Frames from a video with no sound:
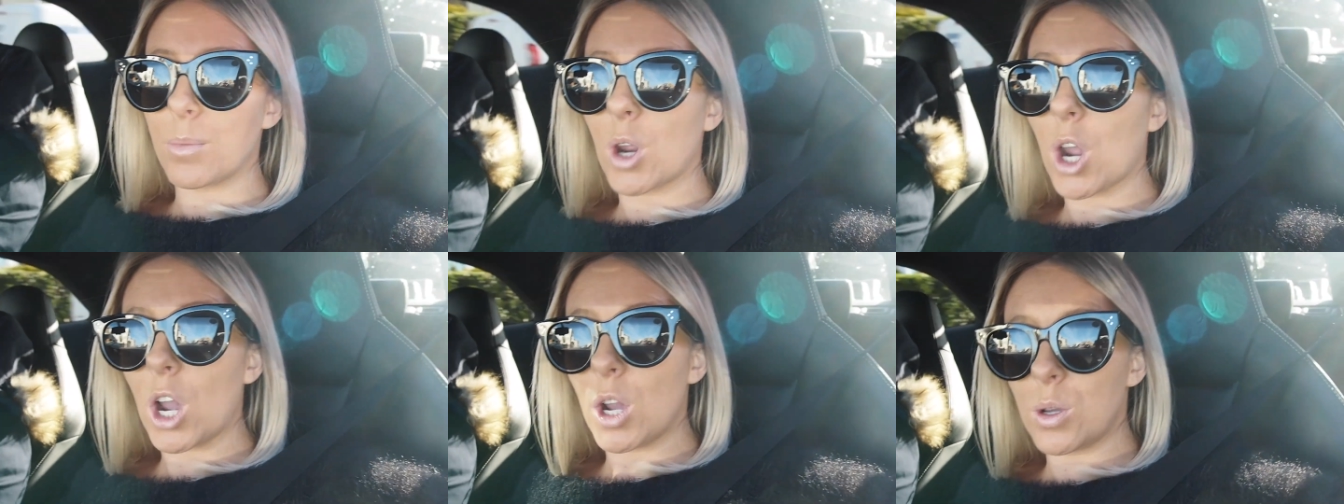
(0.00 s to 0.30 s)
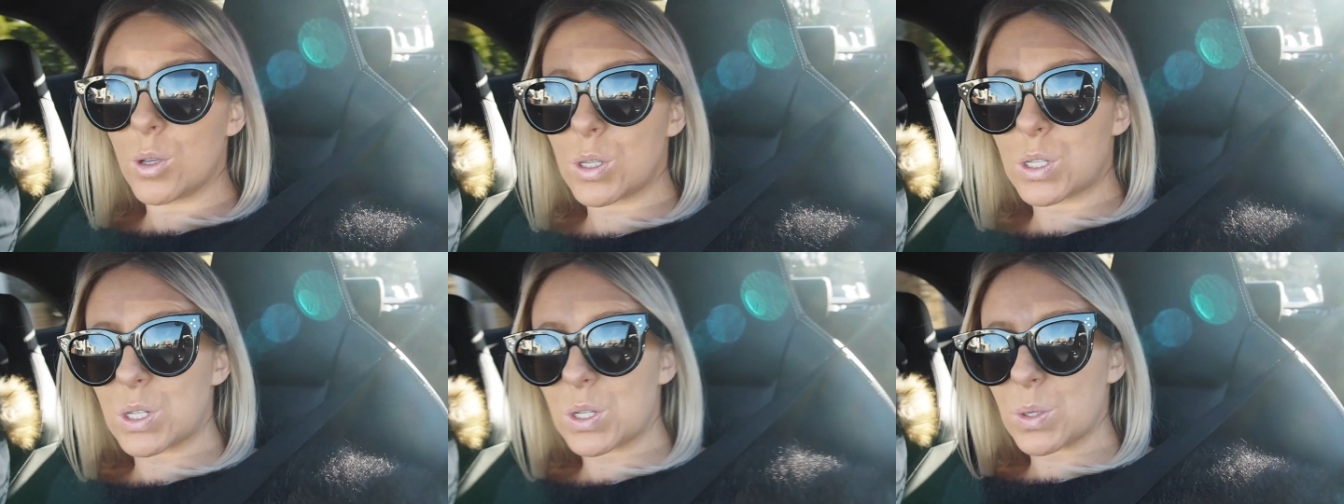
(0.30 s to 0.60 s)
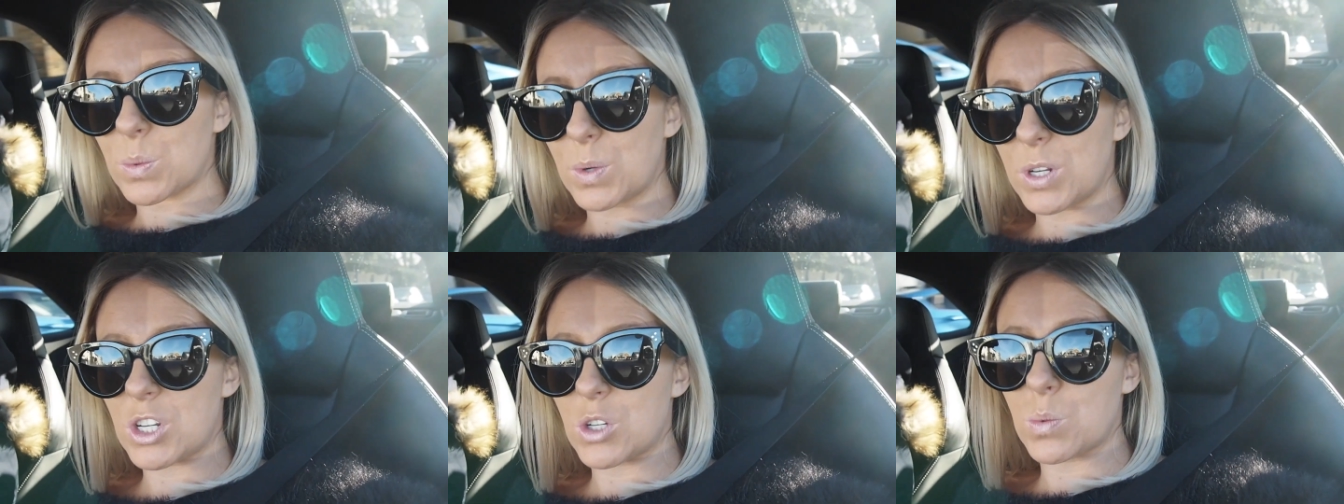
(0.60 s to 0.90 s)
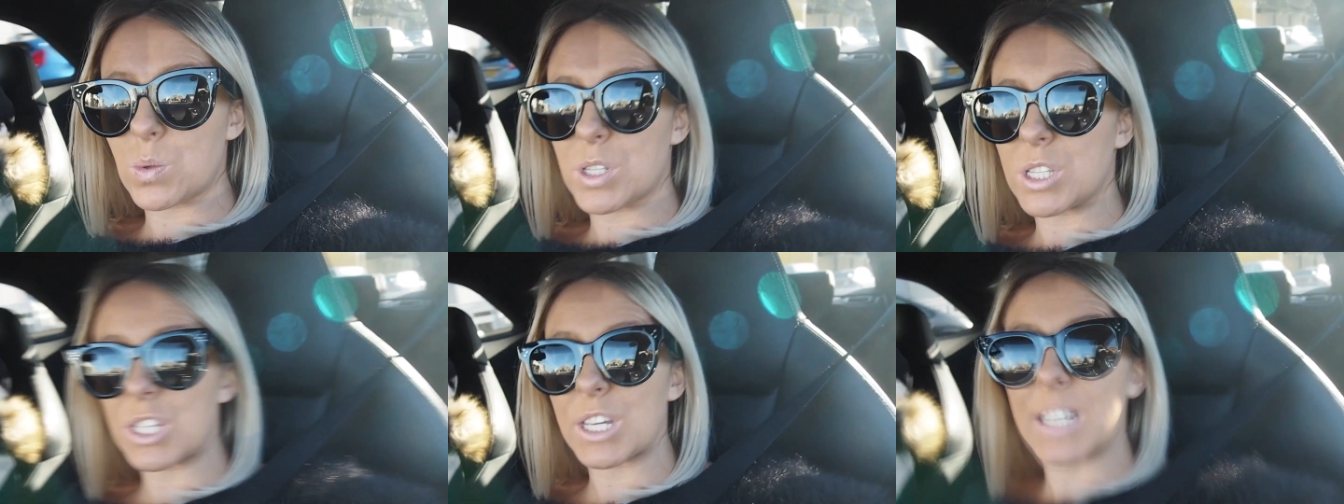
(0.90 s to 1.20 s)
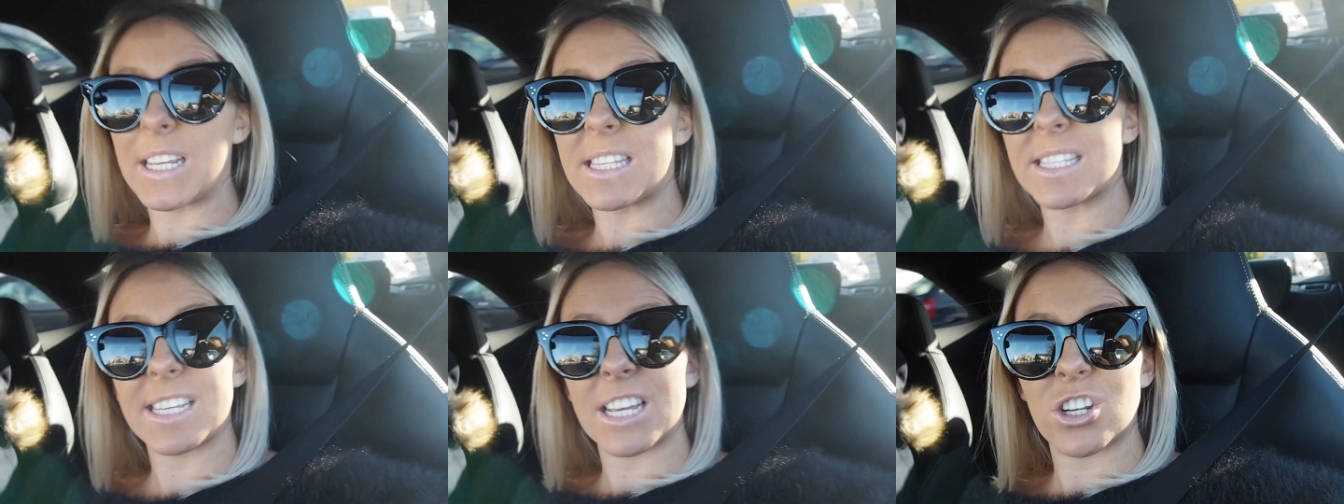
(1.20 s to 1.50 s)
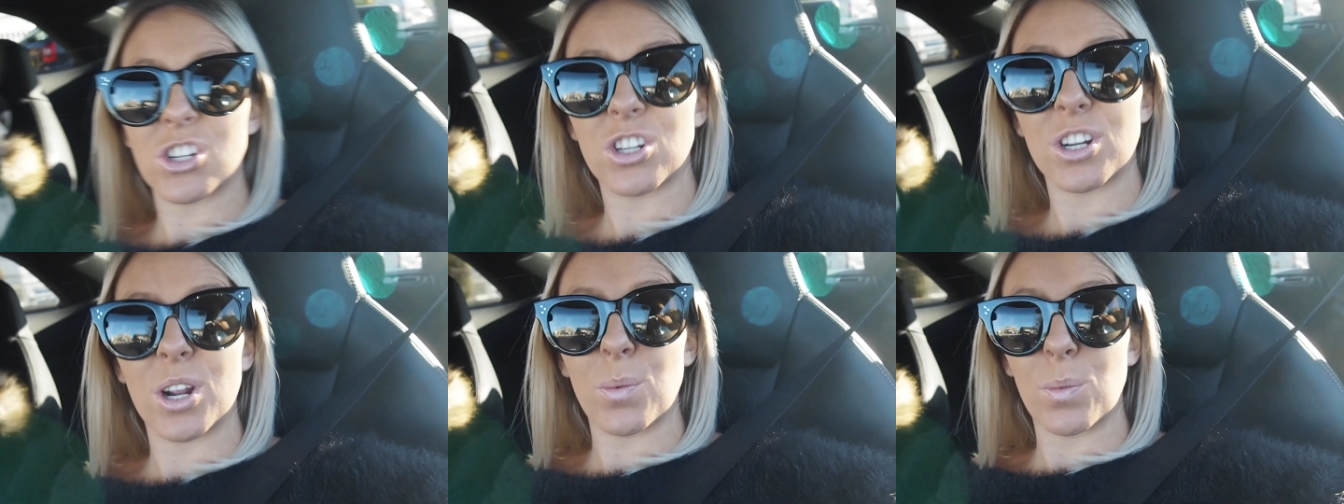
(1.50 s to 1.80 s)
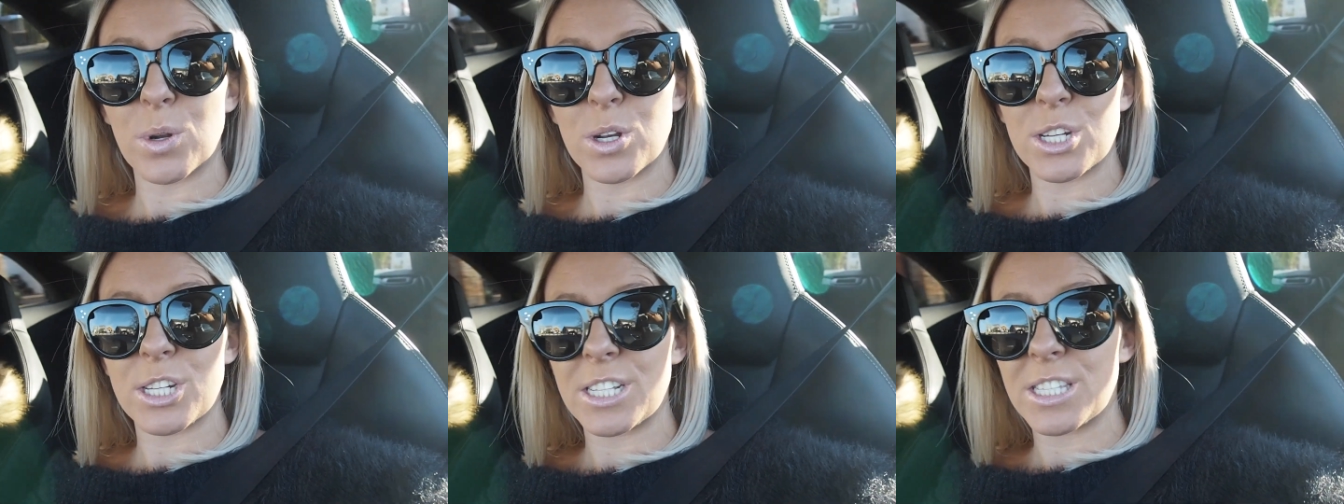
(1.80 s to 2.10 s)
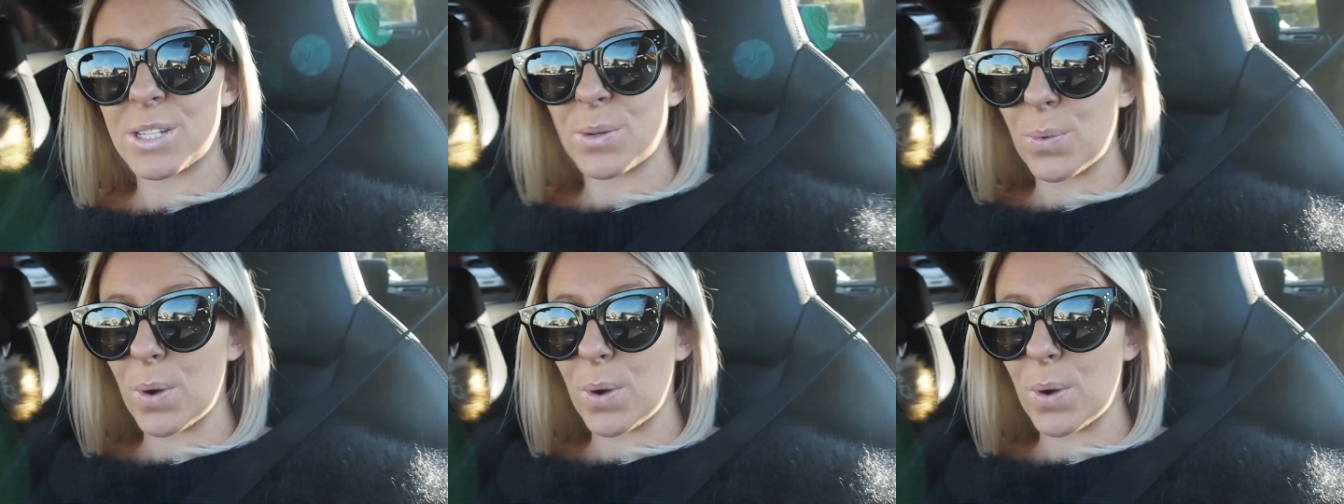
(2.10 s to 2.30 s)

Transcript: Coast, which was the concession I wanted to